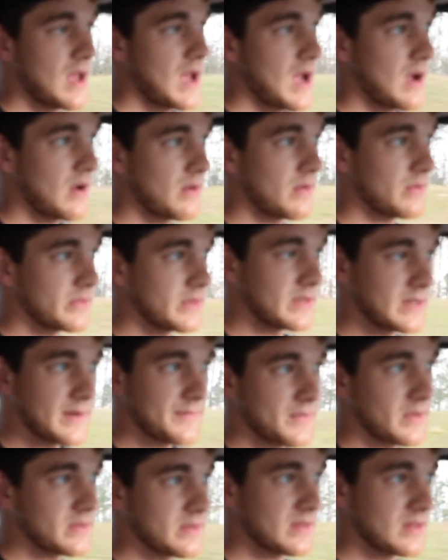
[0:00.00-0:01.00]
how the
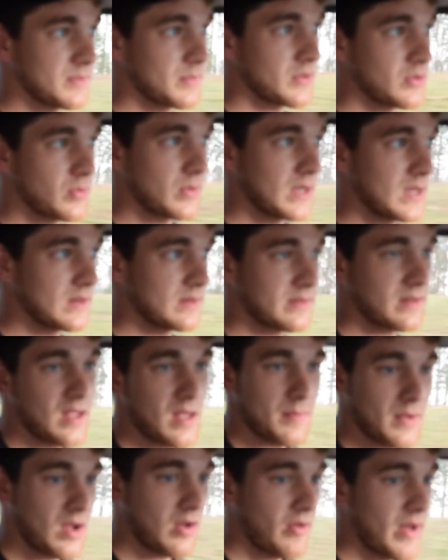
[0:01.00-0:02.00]
differences between, say, a
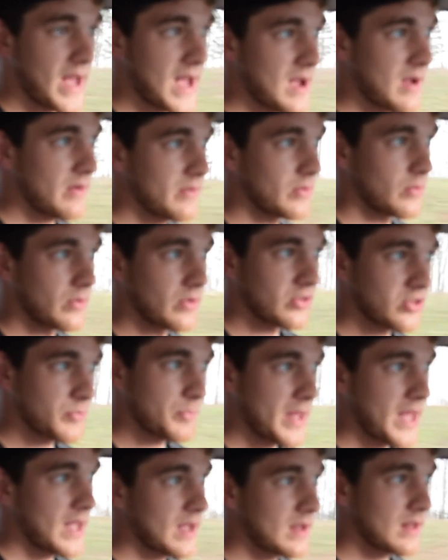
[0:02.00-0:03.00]
McLeod or a
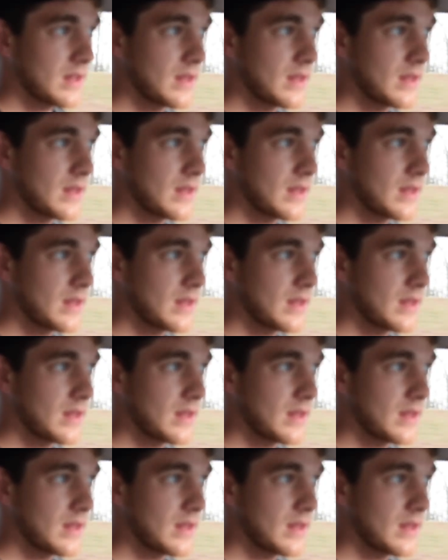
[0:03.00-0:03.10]
Spec.